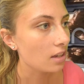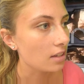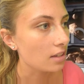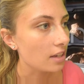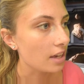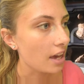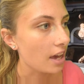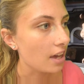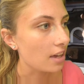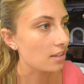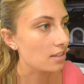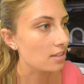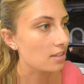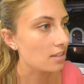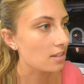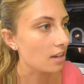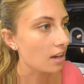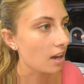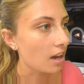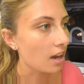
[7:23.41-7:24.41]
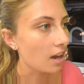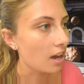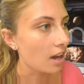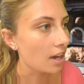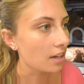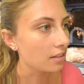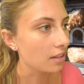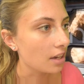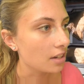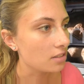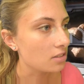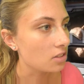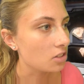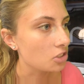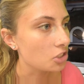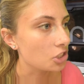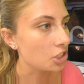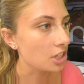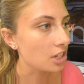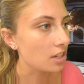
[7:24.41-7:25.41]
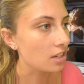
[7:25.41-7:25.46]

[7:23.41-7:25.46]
Yes, I like the cheese.